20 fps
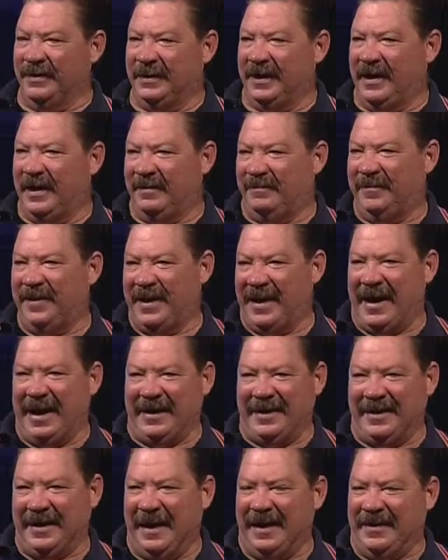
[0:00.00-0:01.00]
Yeah, and
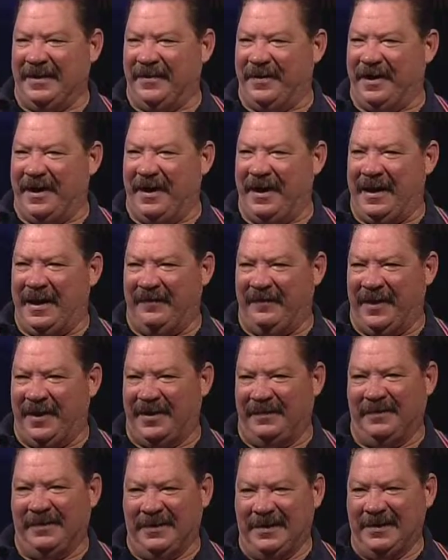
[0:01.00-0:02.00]
I, can, I know that I have
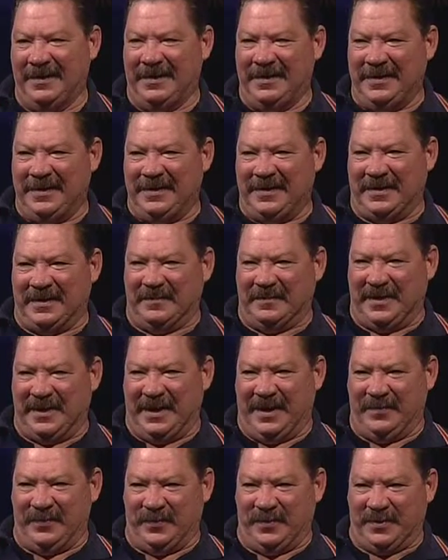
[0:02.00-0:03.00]
that
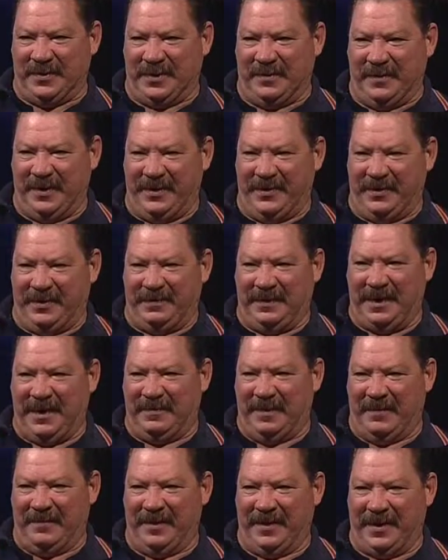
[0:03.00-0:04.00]
sometimes when somebody will
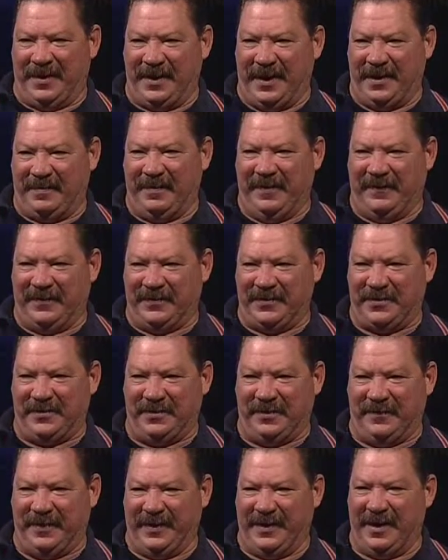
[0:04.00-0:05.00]
come up and thank me for
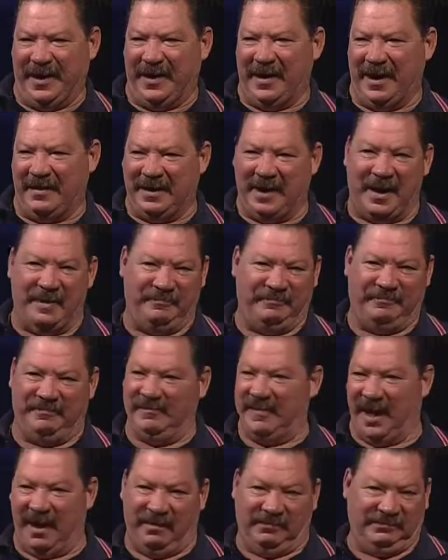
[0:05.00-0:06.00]
serving, and I, I'm, I am
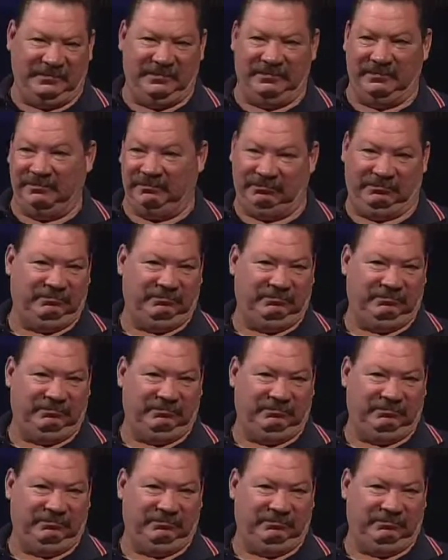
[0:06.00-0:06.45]
i am not